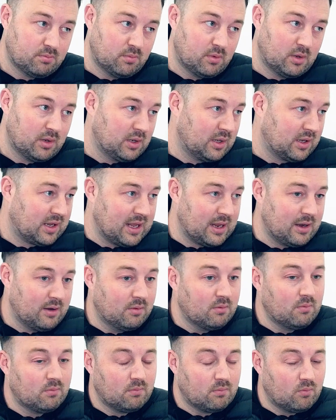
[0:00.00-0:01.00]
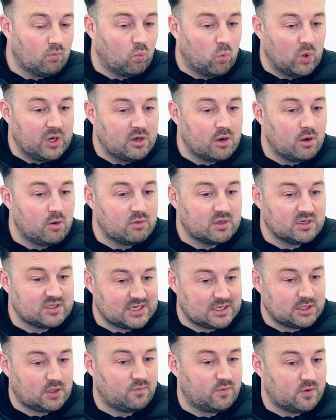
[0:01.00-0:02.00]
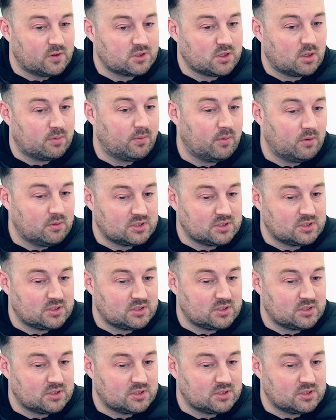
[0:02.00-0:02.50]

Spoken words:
Again, we know that Dataverse